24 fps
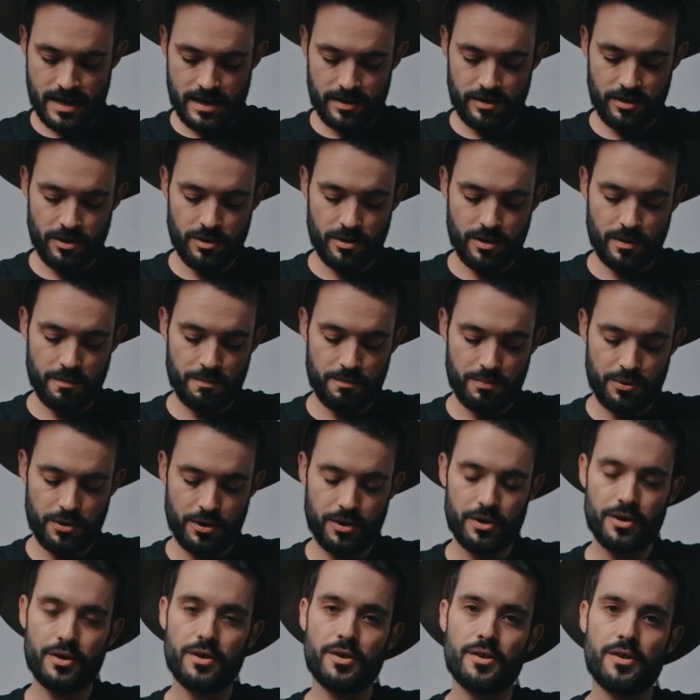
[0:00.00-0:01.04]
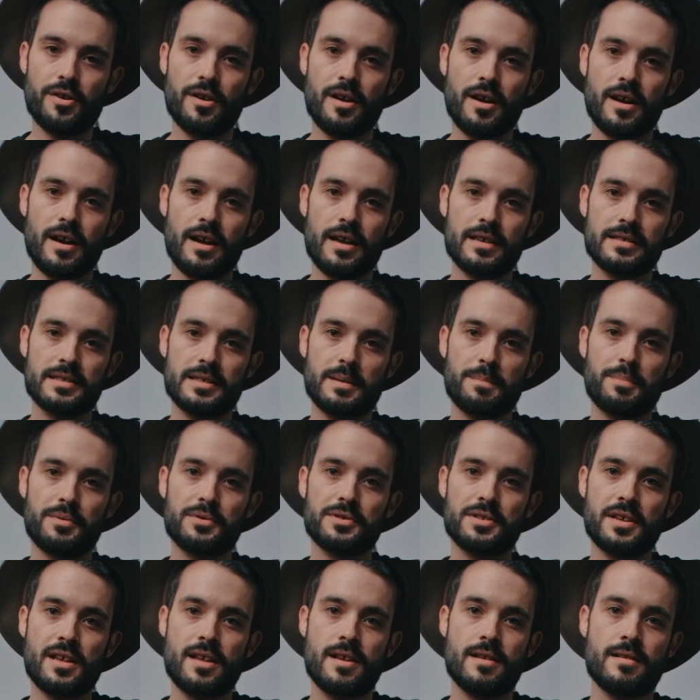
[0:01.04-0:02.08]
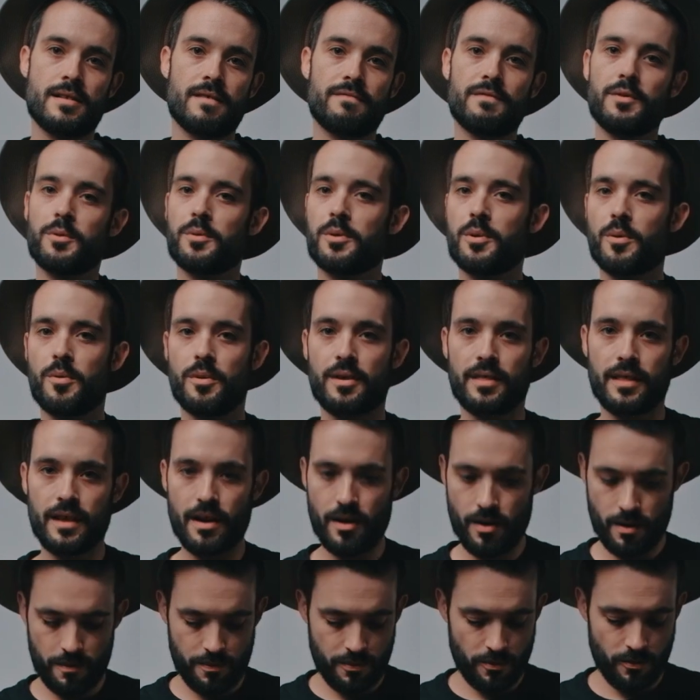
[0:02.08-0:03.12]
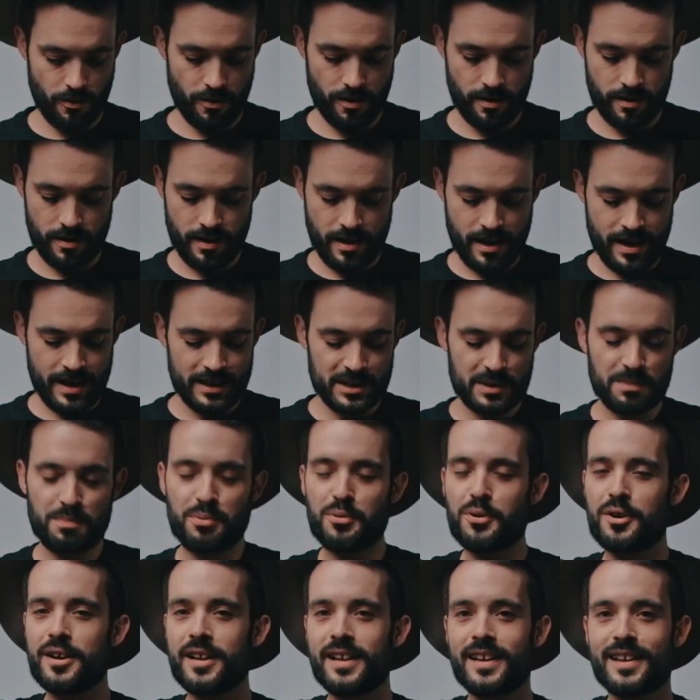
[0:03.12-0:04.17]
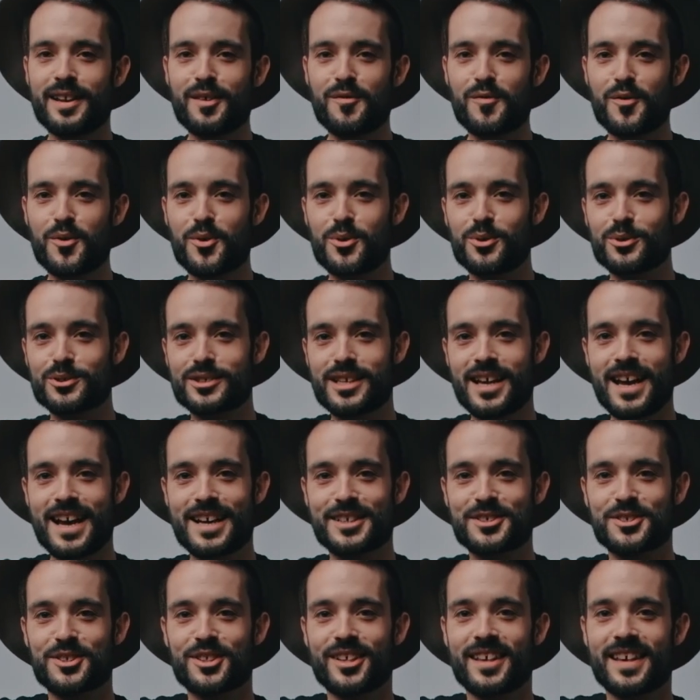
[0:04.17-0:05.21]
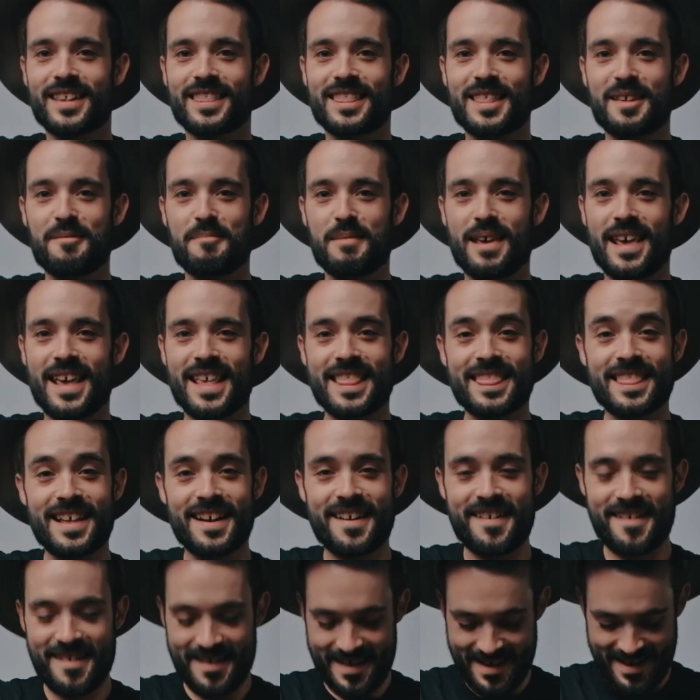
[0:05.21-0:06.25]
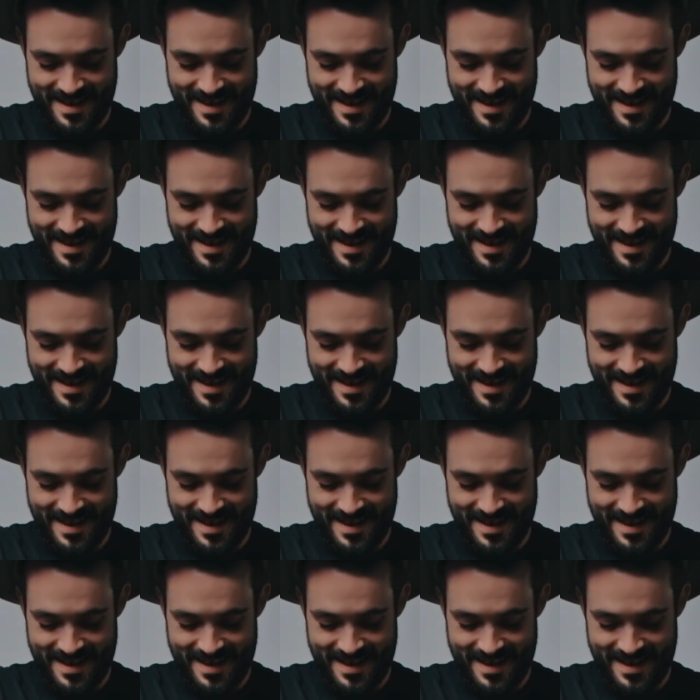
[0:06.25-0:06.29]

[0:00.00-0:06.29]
You can put your zippers in if you were going to the airport. It's pretty difficult to actually get them in there,